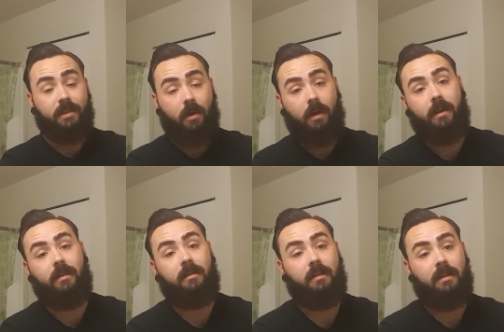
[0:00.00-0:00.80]
gone,
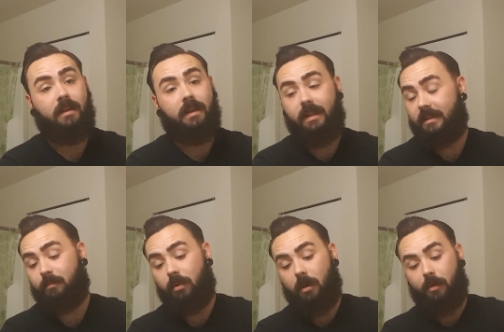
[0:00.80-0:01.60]
and that's
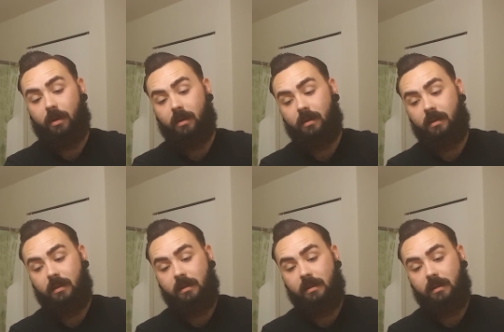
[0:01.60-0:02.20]
a bummer.